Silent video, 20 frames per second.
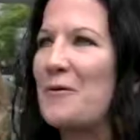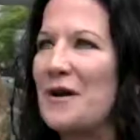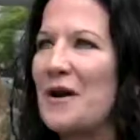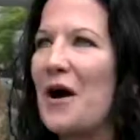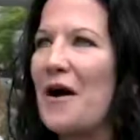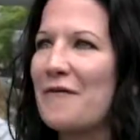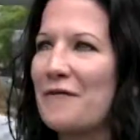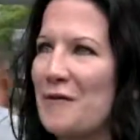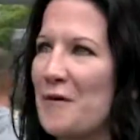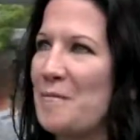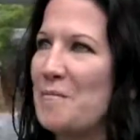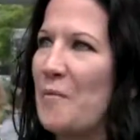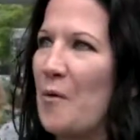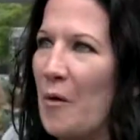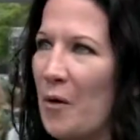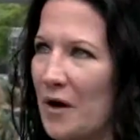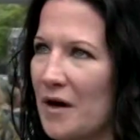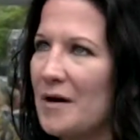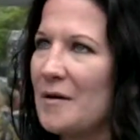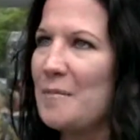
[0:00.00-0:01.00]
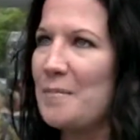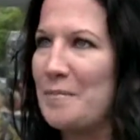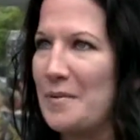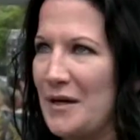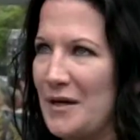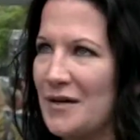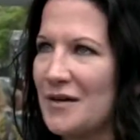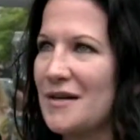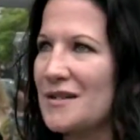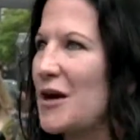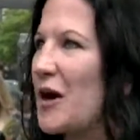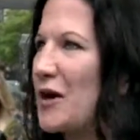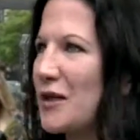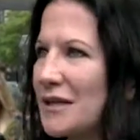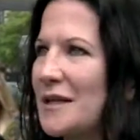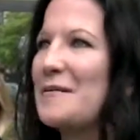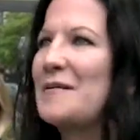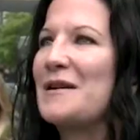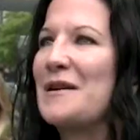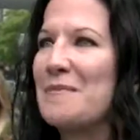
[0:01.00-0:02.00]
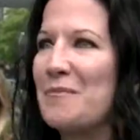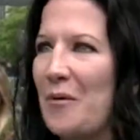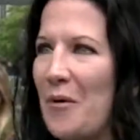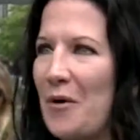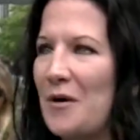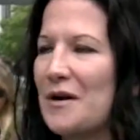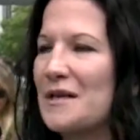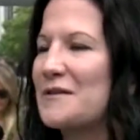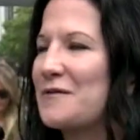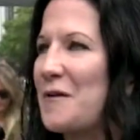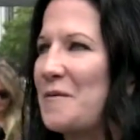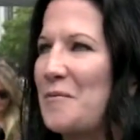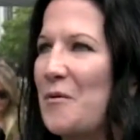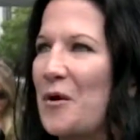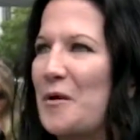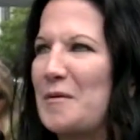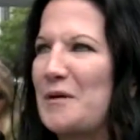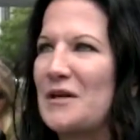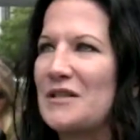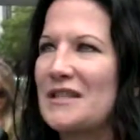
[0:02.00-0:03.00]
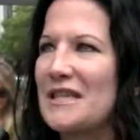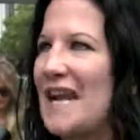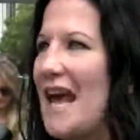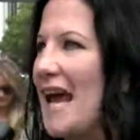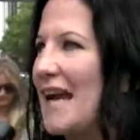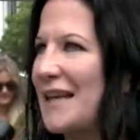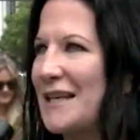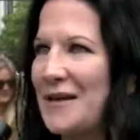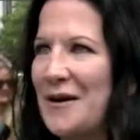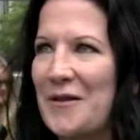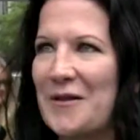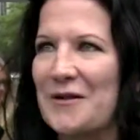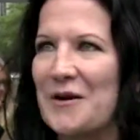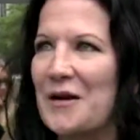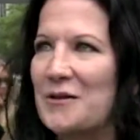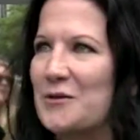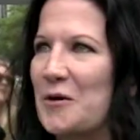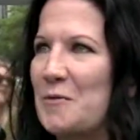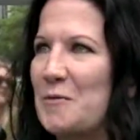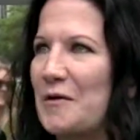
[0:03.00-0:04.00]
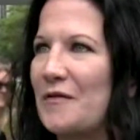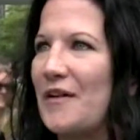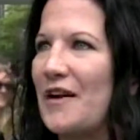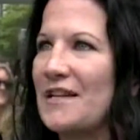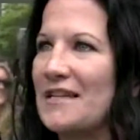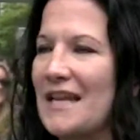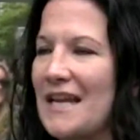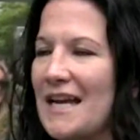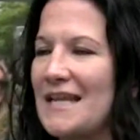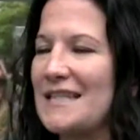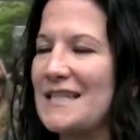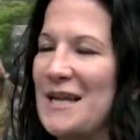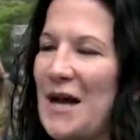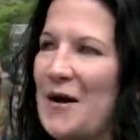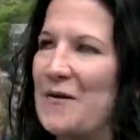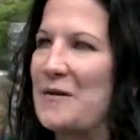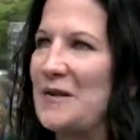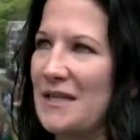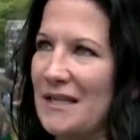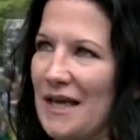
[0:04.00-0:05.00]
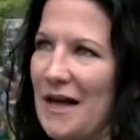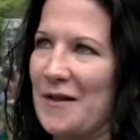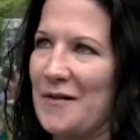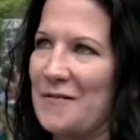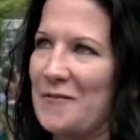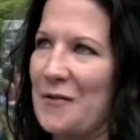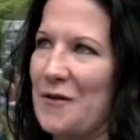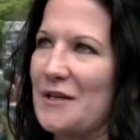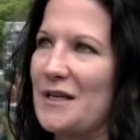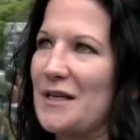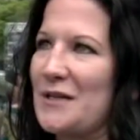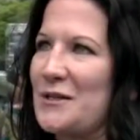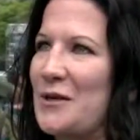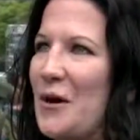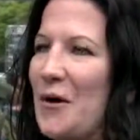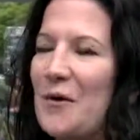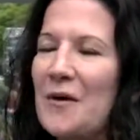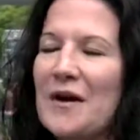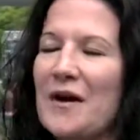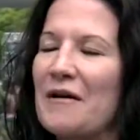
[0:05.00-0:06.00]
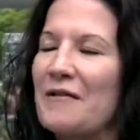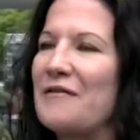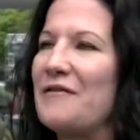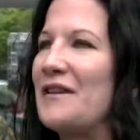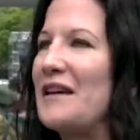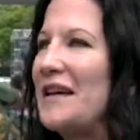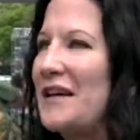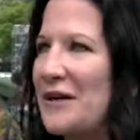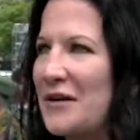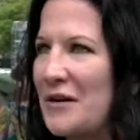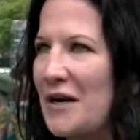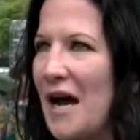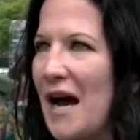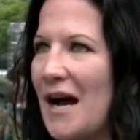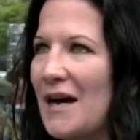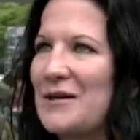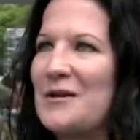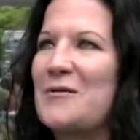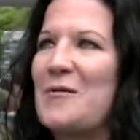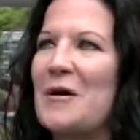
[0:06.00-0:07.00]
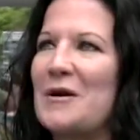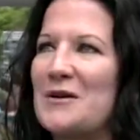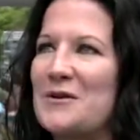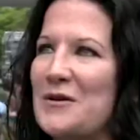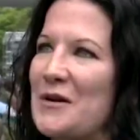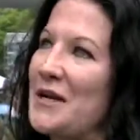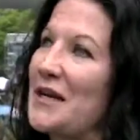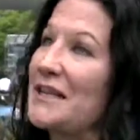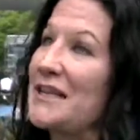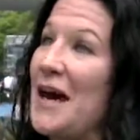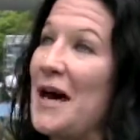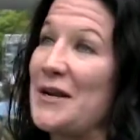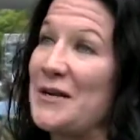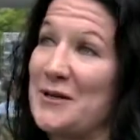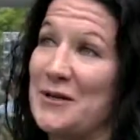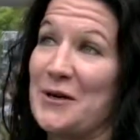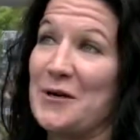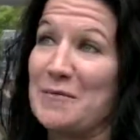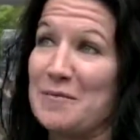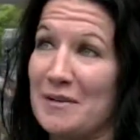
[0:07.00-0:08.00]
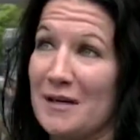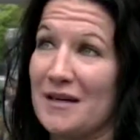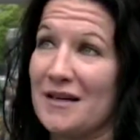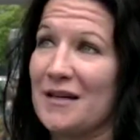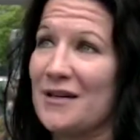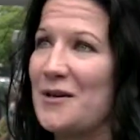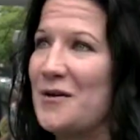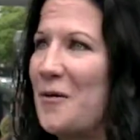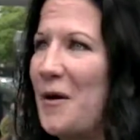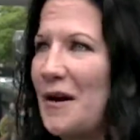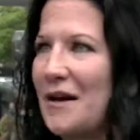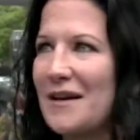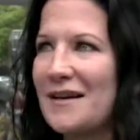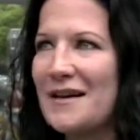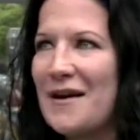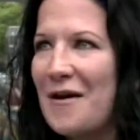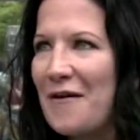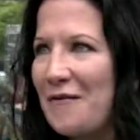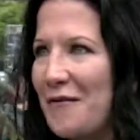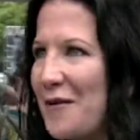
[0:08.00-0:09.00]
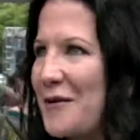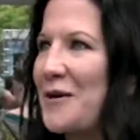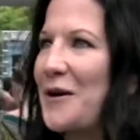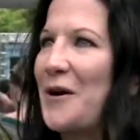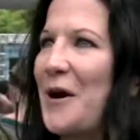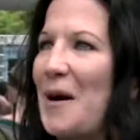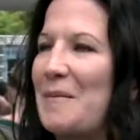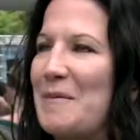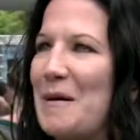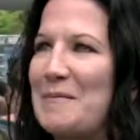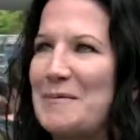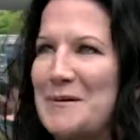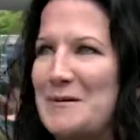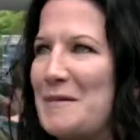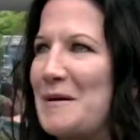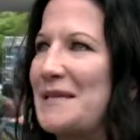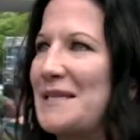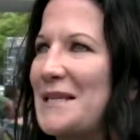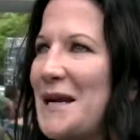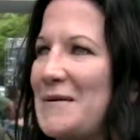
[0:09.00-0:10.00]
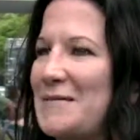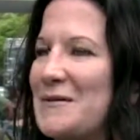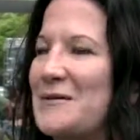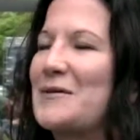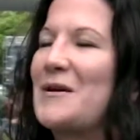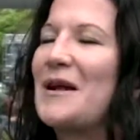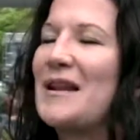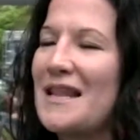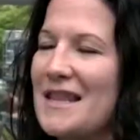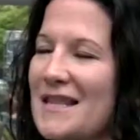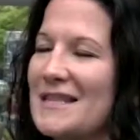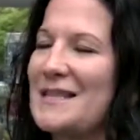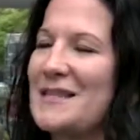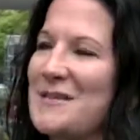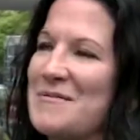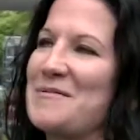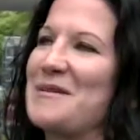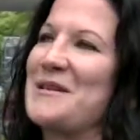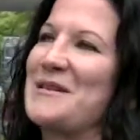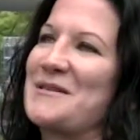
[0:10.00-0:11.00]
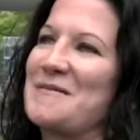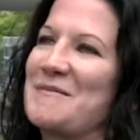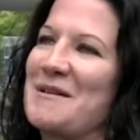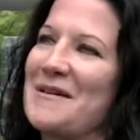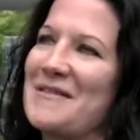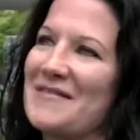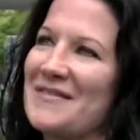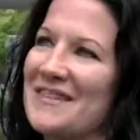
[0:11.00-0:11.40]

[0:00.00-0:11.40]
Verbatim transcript: We offer more beers, unlimited pours from more beers than any other Oktoberfest, hands down, in California. So, vegan or not, you want to drink a lot of good beer, you want to fill your cup up as many times as you can, this is the place to be.